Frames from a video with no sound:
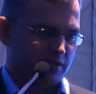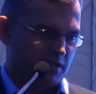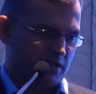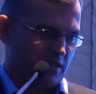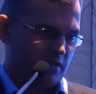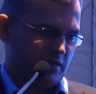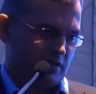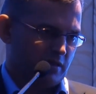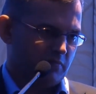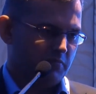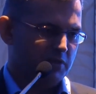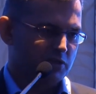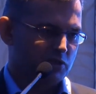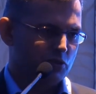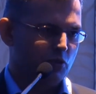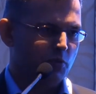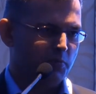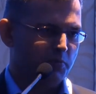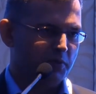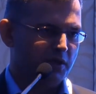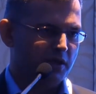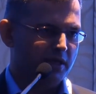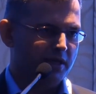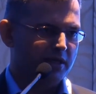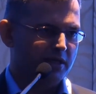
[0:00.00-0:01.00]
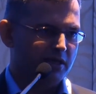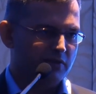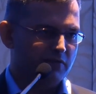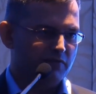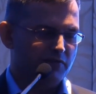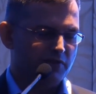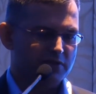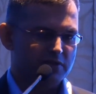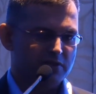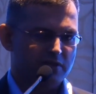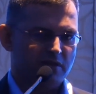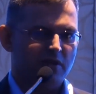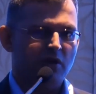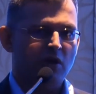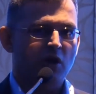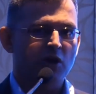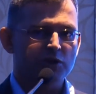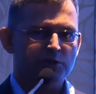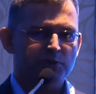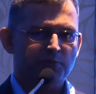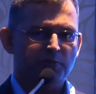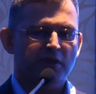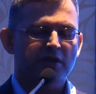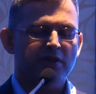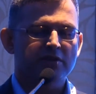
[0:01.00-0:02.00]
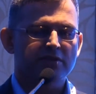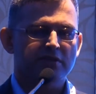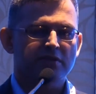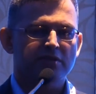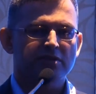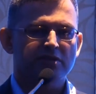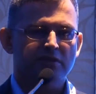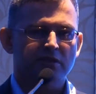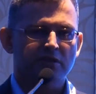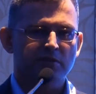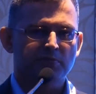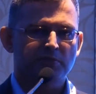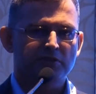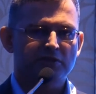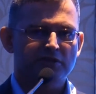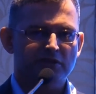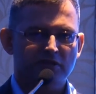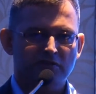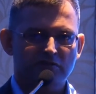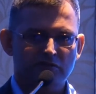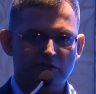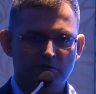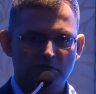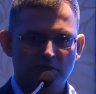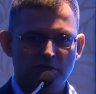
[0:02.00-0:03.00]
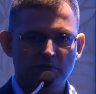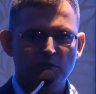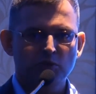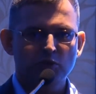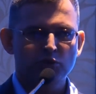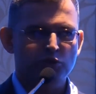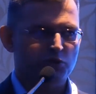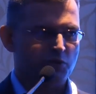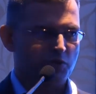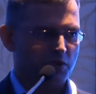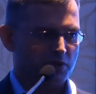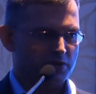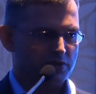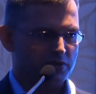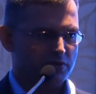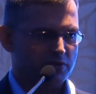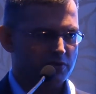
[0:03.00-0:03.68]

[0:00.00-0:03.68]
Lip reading: I must openly confess that hospitals are still perceived to be bourgeois.